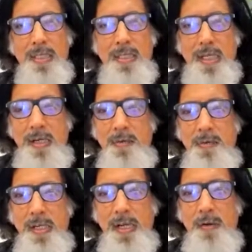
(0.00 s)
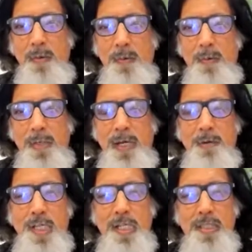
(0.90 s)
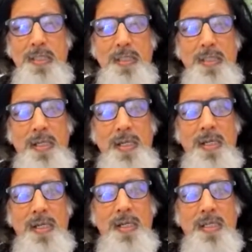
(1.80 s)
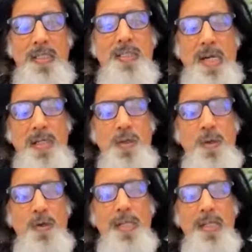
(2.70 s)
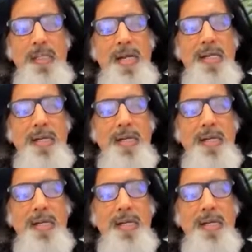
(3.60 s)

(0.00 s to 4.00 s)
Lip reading: still we have just stuck to only that.